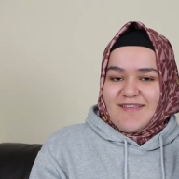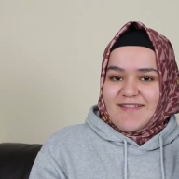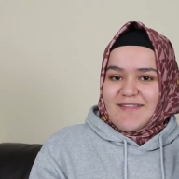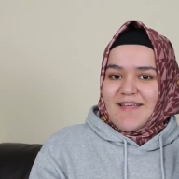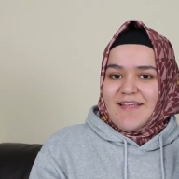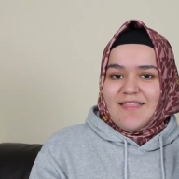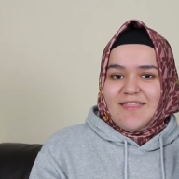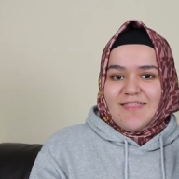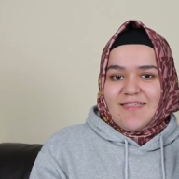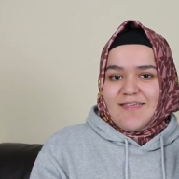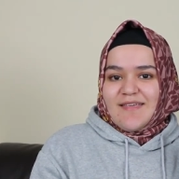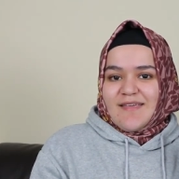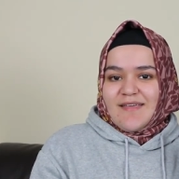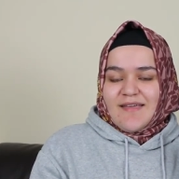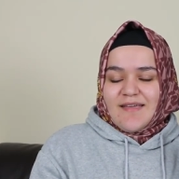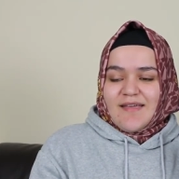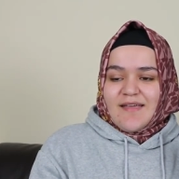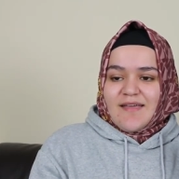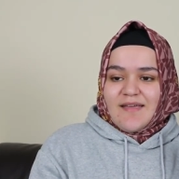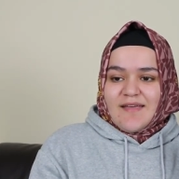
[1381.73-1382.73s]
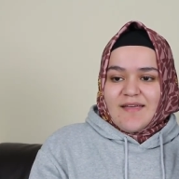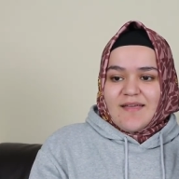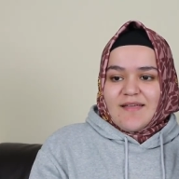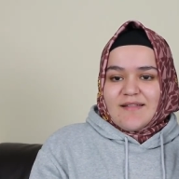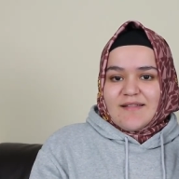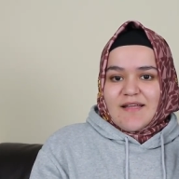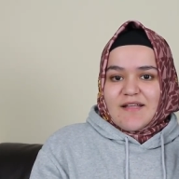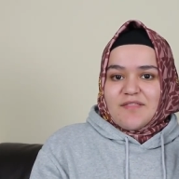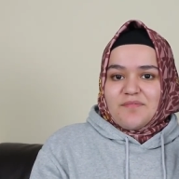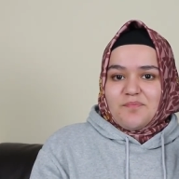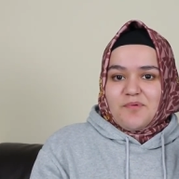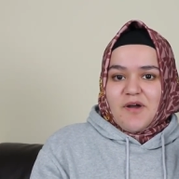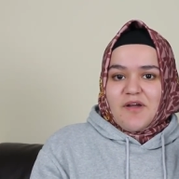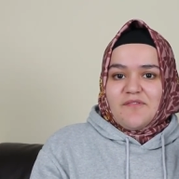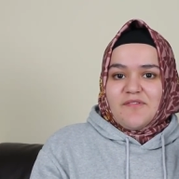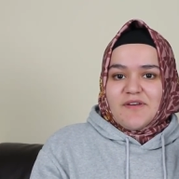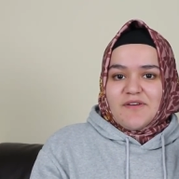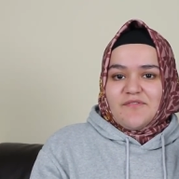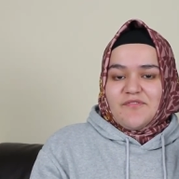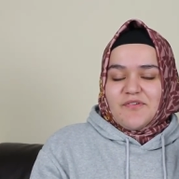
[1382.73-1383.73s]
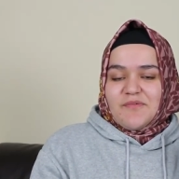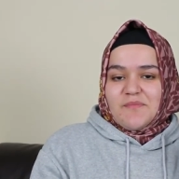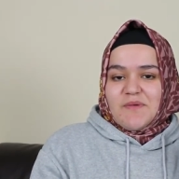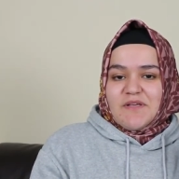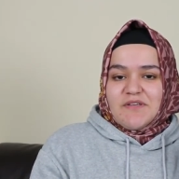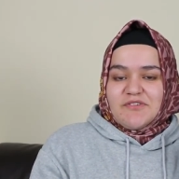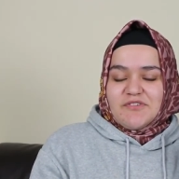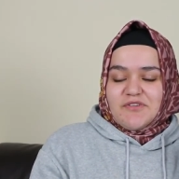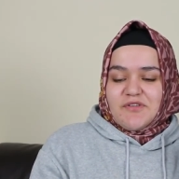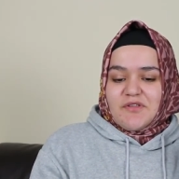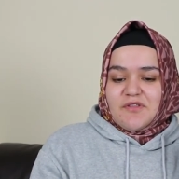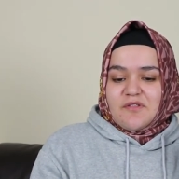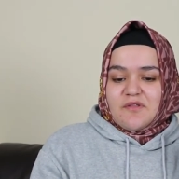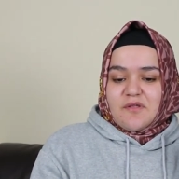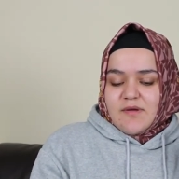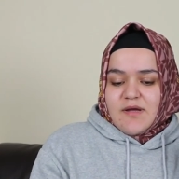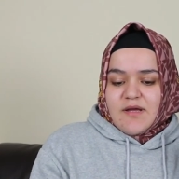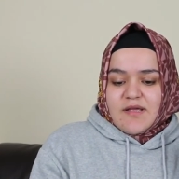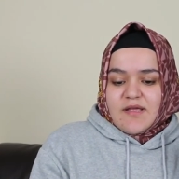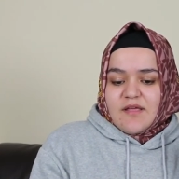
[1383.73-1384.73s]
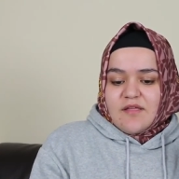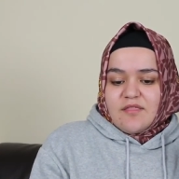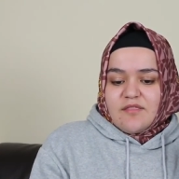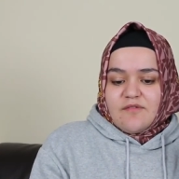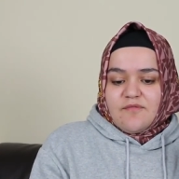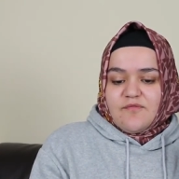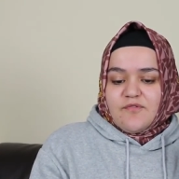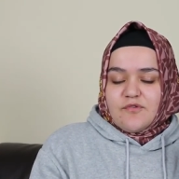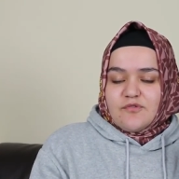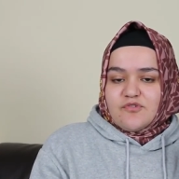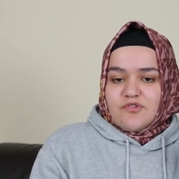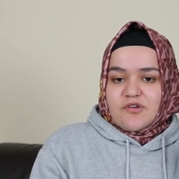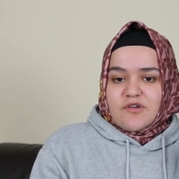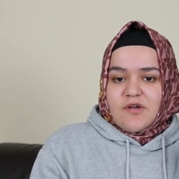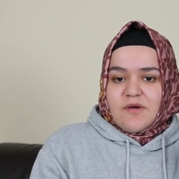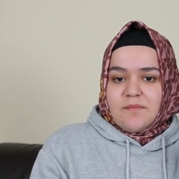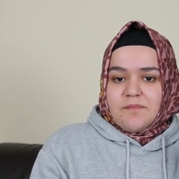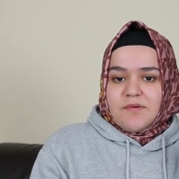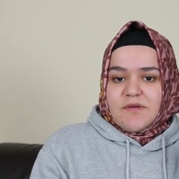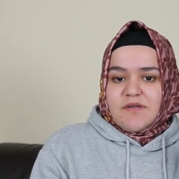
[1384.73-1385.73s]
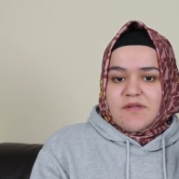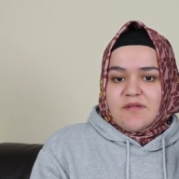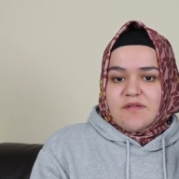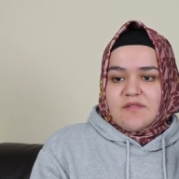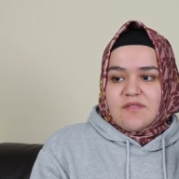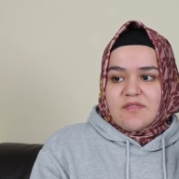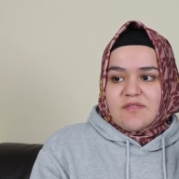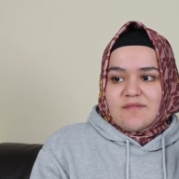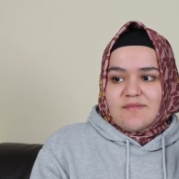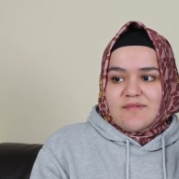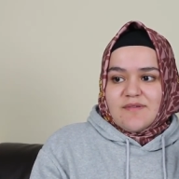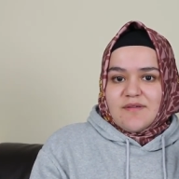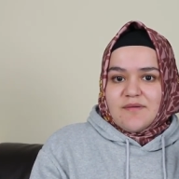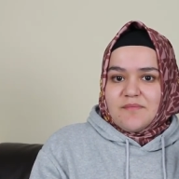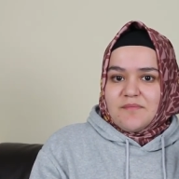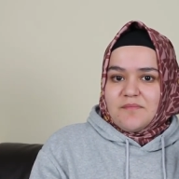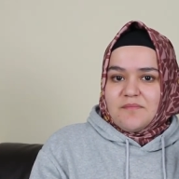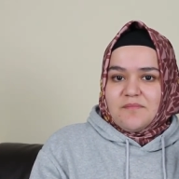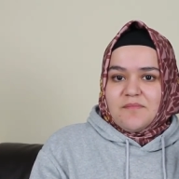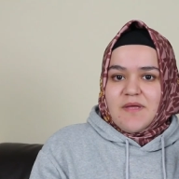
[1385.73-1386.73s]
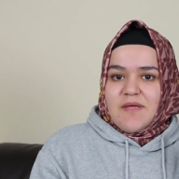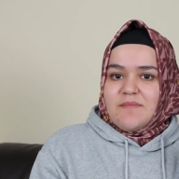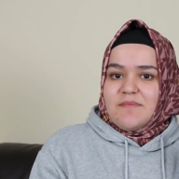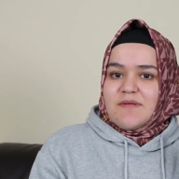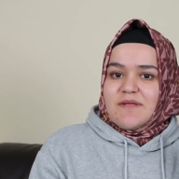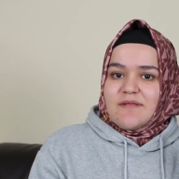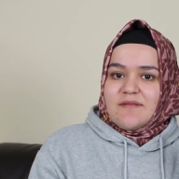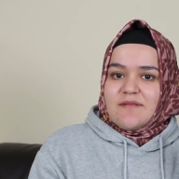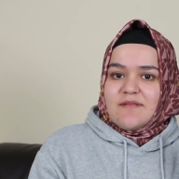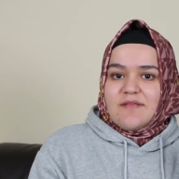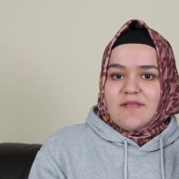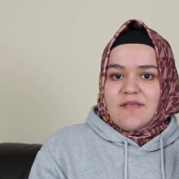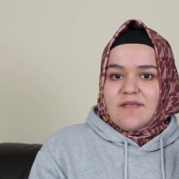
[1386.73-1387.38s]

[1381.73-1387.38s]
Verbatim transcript: That's that's private information. I guess the future companies maybe